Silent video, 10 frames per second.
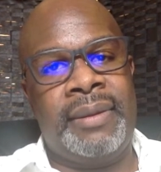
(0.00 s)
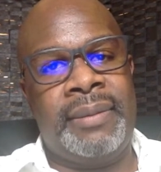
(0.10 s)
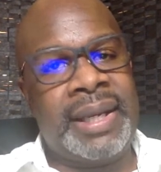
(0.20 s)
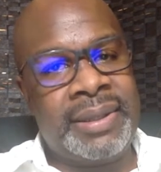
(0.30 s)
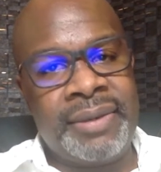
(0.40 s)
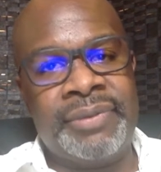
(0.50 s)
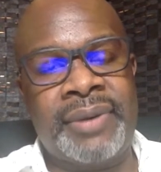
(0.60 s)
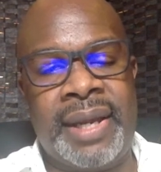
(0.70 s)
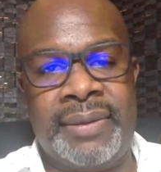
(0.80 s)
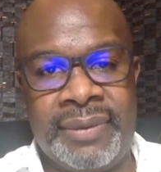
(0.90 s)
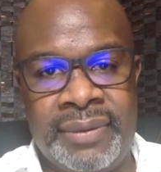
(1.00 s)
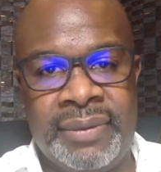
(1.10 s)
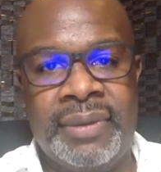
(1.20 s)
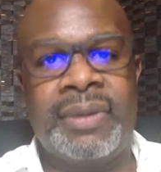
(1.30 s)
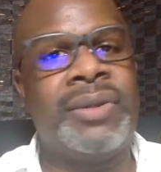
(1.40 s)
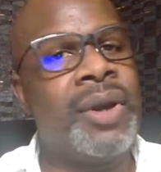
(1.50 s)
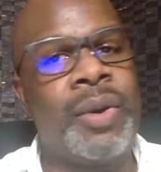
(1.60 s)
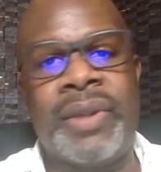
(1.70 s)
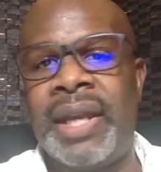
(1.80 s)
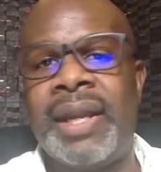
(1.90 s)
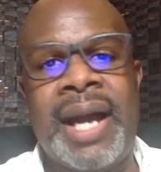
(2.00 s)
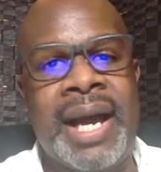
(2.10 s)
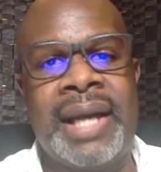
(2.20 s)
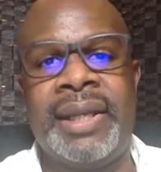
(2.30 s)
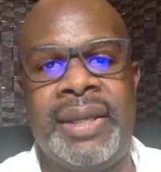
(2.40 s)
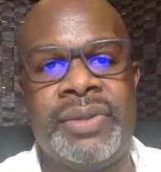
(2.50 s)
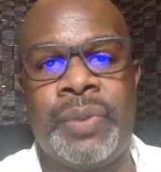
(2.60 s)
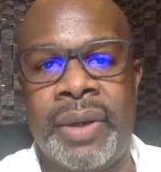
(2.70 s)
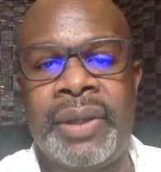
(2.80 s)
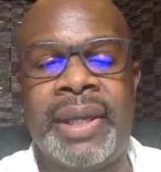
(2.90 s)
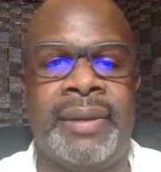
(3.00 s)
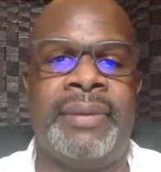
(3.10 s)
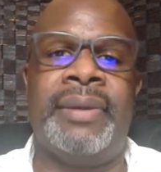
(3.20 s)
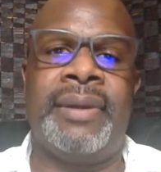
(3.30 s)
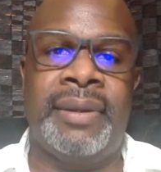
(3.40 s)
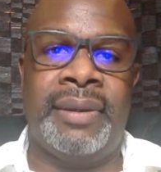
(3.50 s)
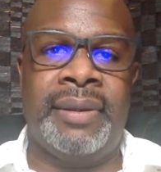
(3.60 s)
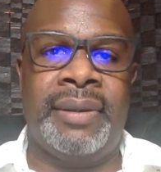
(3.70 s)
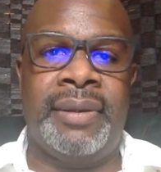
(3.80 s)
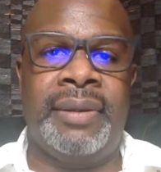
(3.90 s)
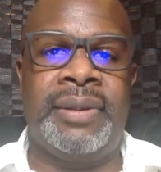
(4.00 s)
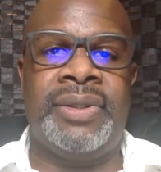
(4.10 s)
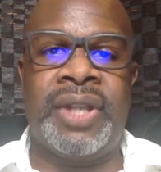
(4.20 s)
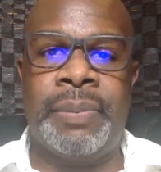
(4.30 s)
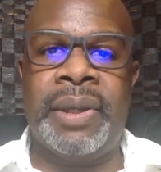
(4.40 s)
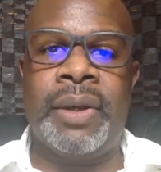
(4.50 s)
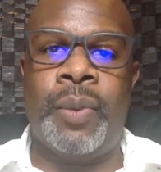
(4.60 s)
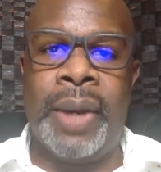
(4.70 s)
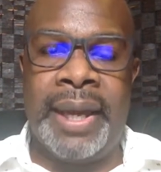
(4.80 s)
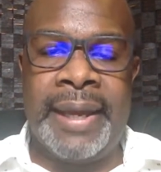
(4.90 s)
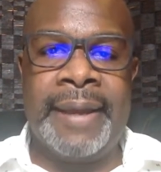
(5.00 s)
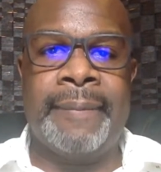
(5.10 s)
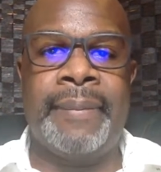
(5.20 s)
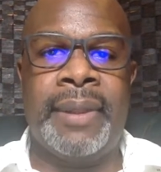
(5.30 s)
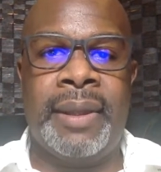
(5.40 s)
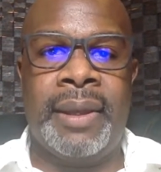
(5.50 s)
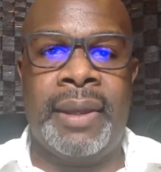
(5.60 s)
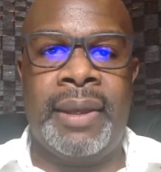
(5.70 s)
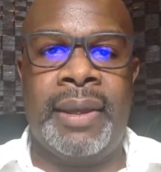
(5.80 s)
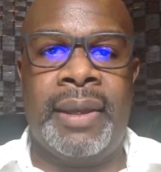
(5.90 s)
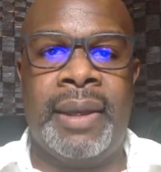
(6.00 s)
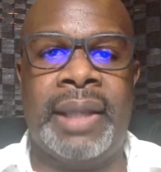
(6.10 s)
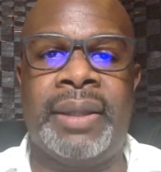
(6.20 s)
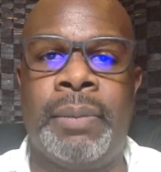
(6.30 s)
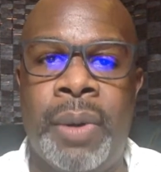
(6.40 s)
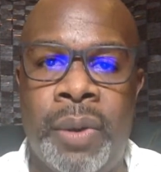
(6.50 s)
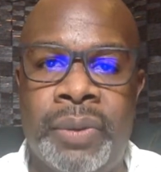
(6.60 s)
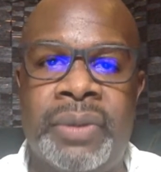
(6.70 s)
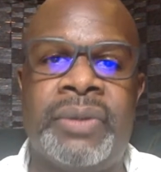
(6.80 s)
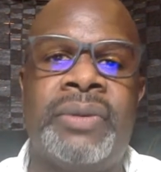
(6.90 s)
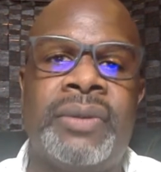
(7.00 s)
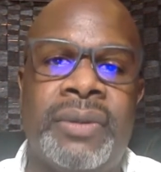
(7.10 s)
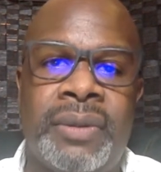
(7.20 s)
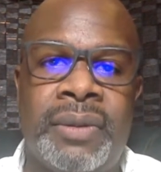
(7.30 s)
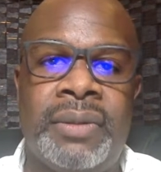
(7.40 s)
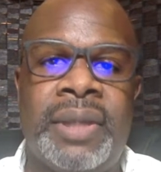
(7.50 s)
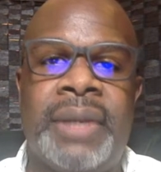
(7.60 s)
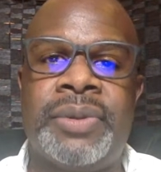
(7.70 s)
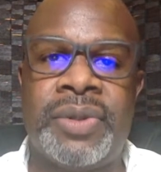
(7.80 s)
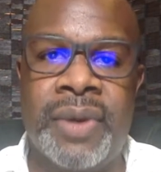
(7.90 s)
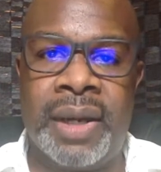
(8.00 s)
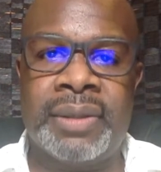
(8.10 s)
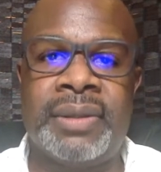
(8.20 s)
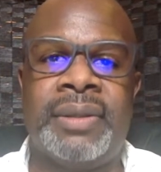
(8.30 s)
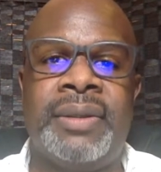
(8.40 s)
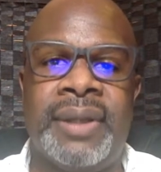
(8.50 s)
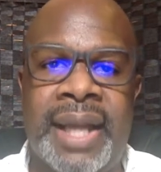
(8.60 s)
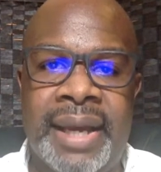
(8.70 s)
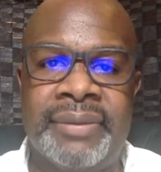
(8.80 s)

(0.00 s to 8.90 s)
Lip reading: My dear friends, know that God is working, chipping away at the boulders that obstruct your life.